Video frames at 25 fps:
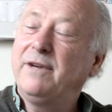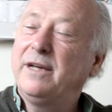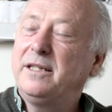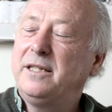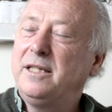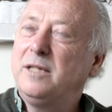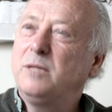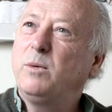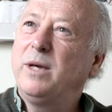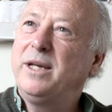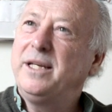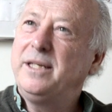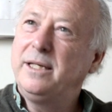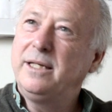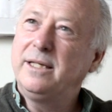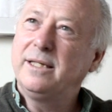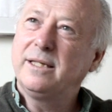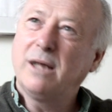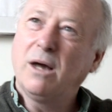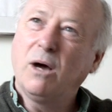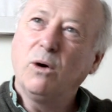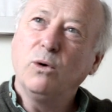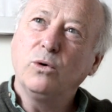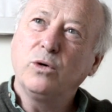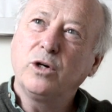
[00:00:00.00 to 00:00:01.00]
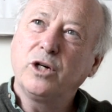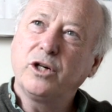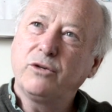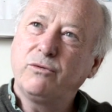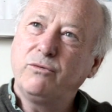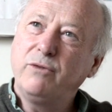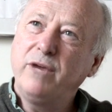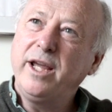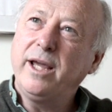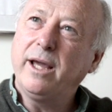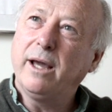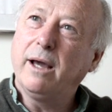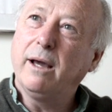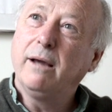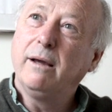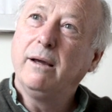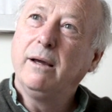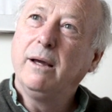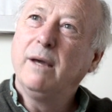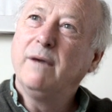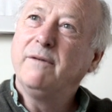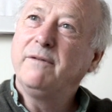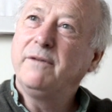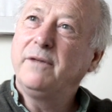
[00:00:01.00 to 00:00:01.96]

In fact, he's waited his whole career